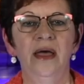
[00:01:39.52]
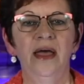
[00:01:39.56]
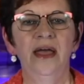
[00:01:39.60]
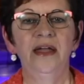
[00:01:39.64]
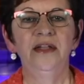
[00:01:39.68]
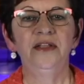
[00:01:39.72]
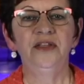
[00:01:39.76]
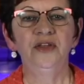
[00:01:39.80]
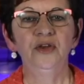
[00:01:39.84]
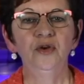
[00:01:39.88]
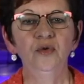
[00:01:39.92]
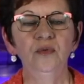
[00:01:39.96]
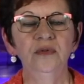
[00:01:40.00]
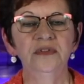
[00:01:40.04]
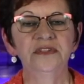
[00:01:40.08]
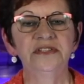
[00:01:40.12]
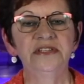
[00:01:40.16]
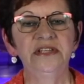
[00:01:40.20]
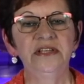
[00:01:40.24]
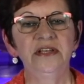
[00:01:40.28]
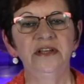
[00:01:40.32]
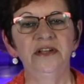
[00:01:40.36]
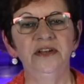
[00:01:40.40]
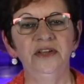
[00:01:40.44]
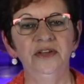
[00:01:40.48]
And you will
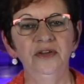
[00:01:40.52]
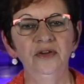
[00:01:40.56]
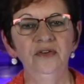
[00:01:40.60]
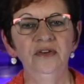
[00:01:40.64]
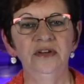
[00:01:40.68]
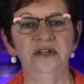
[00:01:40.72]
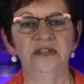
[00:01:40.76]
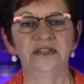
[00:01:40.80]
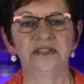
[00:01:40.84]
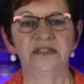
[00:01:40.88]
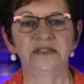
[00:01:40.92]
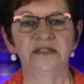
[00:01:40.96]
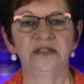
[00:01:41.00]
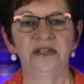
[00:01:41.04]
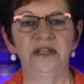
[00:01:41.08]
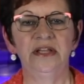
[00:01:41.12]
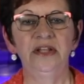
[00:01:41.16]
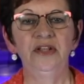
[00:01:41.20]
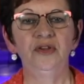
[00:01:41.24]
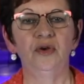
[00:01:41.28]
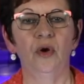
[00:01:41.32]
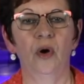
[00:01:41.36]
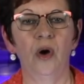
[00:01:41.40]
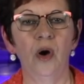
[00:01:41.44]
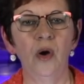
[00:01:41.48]
see a newness
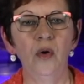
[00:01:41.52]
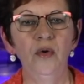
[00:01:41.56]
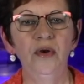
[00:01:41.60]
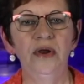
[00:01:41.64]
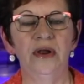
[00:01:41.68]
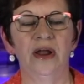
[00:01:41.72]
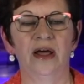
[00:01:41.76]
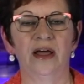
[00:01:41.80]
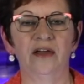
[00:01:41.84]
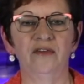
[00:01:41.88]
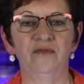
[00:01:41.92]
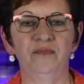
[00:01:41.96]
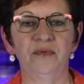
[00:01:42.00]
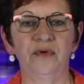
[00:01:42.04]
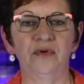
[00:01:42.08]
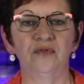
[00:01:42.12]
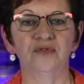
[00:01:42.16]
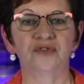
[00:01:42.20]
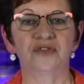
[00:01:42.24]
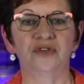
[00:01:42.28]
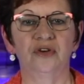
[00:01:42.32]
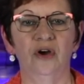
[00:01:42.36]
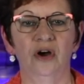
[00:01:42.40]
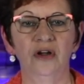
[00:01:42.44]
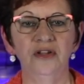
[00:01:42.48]
in your own life,
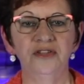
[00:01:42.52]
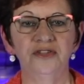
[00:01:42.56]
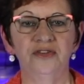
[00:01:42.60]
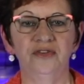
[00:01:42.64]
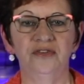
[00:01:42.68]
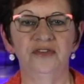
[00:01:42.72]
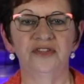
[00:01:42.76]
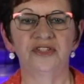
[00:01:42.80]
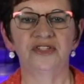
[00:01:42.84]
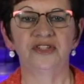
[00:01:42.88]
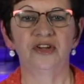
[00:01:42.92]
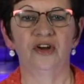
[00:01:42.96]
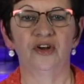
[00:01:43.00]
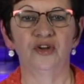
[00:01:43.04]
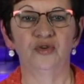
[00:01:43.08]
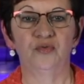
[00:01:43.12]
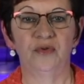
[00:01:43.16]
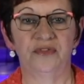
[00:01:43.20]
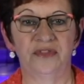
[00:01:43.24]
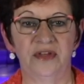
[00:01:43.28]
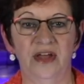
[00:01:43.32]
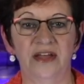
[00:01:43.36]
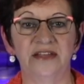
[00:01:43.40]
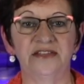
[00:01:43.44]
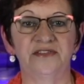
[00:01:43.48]
because God's going to start
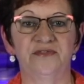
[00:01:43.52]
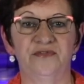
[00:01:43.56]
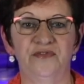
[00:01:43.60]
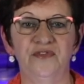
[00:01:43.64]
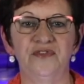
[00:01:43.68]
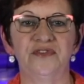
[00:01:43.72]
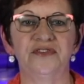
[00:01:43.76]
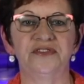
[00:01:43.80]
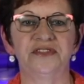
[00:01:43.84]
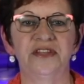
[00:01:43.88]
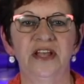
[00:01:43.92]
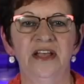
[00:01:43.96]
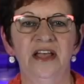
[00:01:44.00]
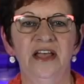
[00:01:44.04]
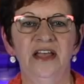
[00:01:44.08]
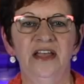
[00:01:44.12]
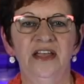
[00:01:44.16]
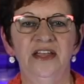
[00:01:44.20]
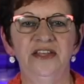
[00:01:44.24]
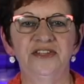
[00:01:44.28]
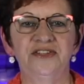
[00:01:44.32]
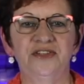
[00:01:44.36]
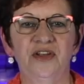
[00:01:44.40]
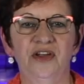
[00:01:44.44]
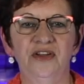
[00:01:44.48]
with us first.
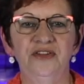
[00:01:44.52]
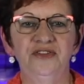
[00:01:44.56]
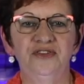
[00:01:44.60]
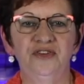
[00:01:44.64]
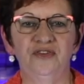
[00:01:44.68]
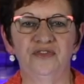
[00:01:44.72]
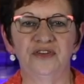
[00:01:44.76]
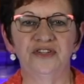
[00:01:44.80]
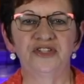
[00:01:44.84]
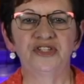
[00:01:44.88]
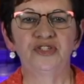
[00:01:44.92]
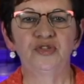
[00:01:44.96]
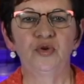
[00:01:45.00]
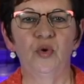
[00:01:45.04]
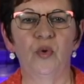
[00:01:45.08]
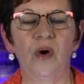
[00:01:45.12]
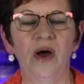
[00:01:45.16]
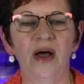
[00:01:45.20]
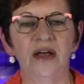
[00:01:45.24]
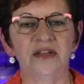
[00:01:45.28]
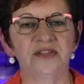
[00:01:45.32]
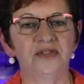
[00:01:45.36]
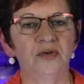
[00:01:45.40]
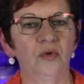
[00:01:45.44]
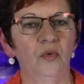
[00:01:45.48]
He's going to restore
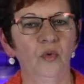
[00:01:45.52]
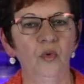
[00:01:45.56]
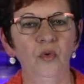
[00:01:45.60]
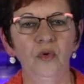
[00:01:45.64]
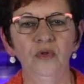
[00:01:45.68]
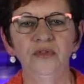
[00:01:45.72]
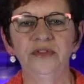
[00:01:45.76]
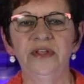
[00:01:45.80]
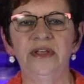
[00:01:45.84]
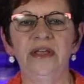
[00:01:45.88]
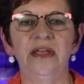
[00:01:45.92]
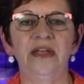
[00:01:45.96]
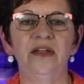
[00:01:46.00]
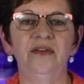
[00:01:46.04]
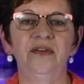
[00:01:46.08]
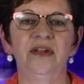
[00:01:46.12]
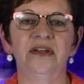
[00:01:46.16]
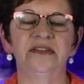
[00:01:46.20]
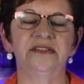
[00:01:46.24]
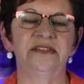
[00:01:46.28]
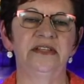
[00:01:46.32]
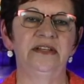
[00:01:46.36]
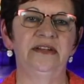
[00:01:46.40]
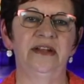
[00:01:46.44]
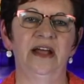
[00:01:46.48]
us, all the
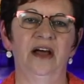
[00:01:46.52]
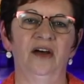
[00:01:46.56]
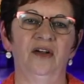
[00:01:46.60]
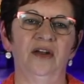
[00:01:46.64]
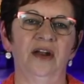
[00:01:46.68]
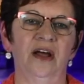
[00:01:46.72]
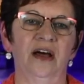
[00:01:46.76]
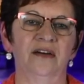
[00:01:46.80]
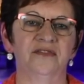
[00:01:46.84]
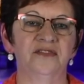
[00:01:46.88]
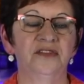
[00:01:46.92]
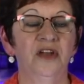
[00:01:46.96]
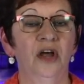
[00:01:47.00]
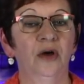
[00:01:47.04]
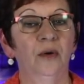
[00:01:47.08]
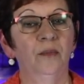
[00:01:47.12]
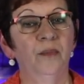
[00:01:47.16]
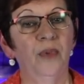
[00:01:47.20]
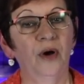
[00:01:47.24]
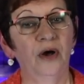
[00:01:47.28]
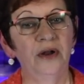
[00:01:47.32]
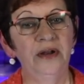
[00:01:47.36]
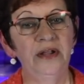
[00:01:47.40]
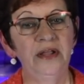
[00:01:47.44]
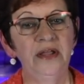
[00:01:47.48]
areas in our lives,
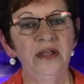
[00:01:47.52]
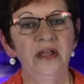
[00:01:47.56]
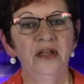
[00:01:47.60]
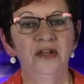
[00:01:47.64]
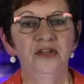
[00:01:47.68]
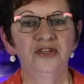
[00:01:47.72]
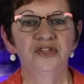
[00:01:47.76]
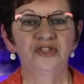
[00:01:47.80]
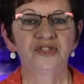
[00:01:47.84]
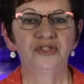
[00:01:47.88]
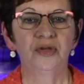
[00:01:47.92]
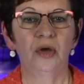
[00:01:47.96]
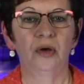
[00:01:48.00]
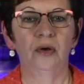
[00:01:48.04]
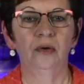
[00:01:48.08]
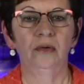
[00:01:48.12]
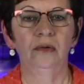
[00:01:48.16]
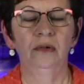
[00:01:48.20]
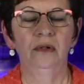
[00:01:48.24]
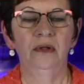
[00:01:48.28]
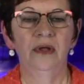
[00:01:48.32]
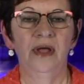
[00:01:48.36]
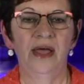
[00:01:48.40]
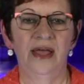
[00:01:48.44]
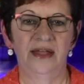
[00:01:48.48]
body,
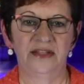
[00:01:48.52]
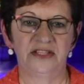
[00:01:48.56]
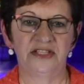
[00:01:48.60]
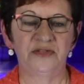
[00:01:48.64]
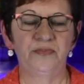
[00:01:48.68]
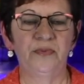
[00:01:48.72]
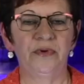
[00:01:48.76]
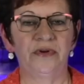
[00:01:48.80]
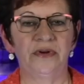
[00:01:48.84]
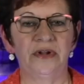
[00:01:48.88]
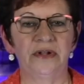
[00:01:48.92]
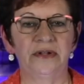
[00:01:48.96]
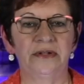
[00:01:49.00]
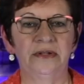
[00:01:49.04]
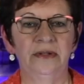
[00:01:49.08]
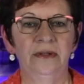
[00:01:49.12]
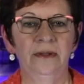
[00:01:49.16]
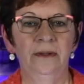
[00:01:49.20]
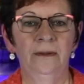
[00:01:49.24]
soul, and spirit.